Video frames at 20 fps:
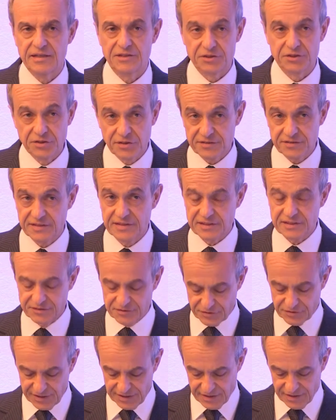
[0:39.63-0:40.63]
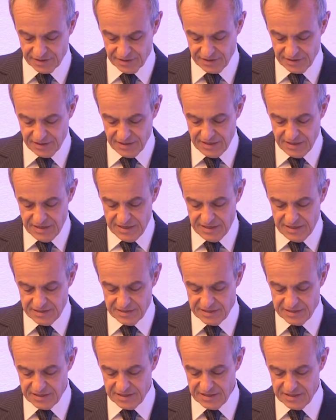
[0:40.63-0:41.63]
insurance industry,
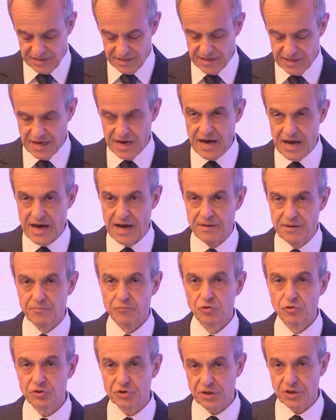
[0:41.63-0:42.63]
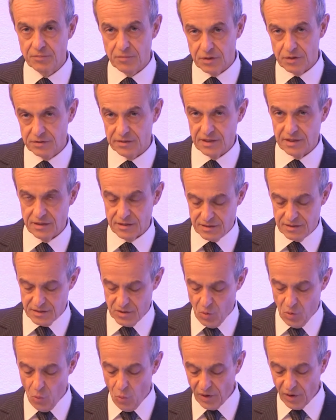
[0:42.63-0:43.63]
the mutual model
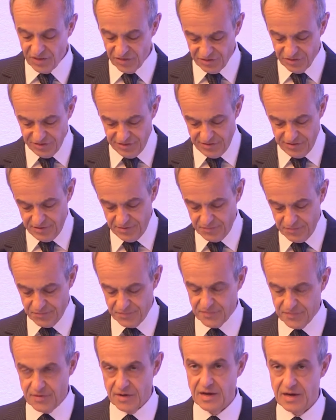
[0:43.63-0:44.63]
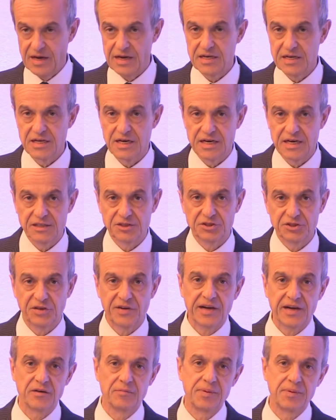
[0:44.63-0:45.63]
with a
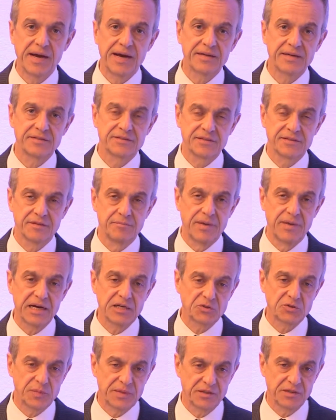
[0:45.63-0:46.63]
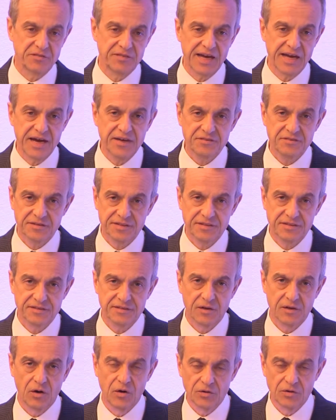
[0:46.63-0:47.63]
Sharia-compliant management of the
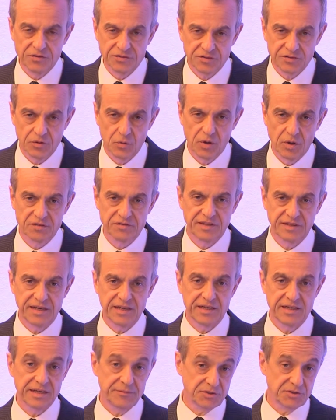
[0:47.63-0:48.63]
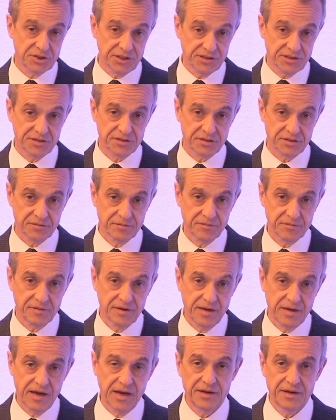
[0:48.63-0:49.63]
assets also was a game changer,
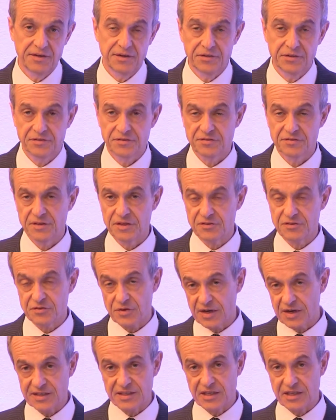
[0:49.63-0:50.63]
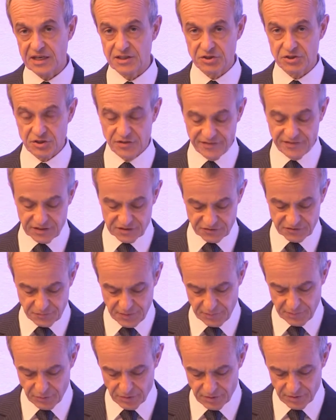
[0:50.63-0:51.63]
and this struck the attention of a lot of
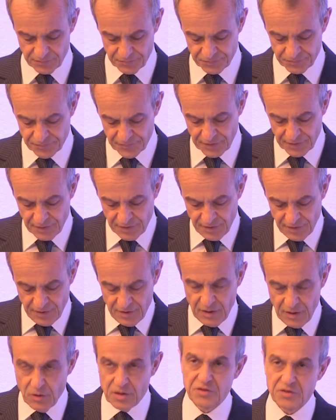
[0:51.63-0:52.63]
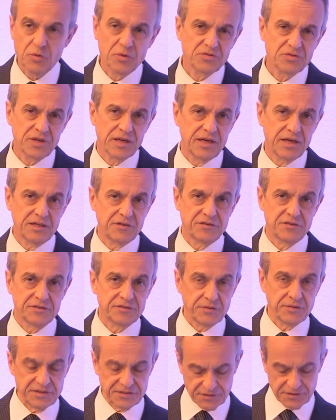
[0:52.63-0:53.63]
people. This was the
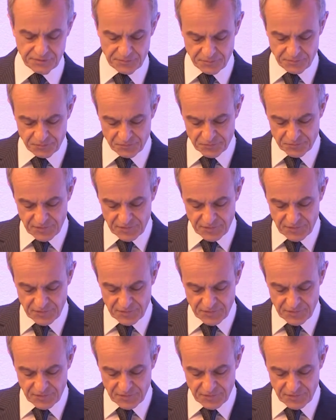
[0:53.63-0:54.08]
first reason.